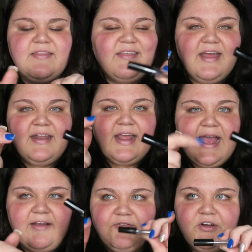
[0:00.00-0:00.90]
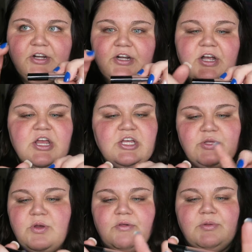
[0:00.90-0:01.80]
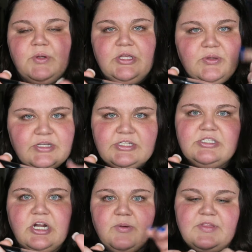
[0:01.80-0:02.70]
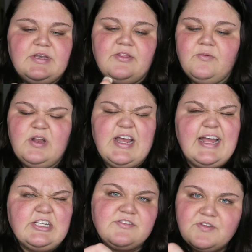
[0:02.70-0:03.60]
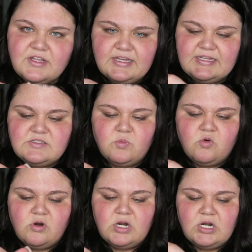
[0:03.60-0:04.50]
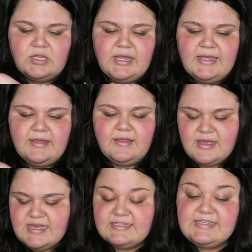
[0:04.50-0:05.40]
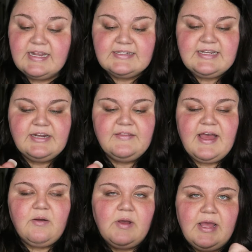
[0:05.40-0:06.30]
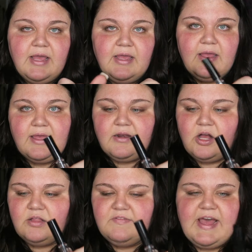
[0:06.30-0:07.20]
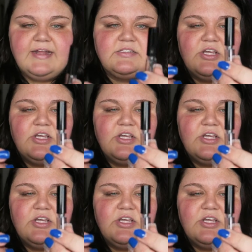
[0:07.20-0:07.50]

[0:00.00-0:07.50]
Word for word: And then after you go through it, you can just start with another one. I just feel like it's more like sanitary that way and all of that.